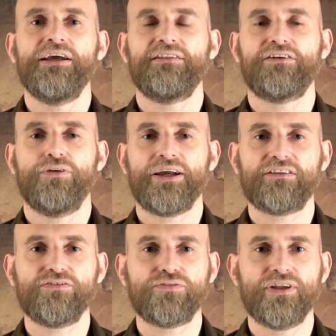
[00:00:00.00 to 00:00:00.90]
in the
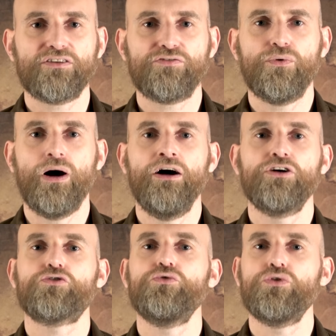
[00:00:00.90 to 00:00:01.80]
Directive 24
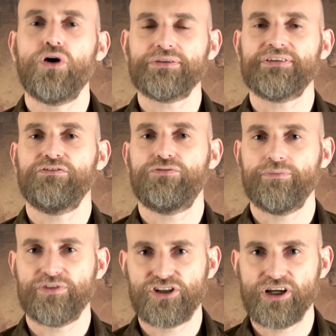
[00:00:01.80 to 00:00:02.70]
to not
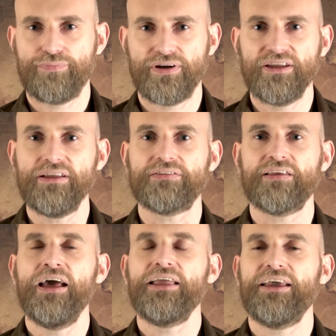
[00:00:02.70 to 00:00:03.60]
inform the Japanese,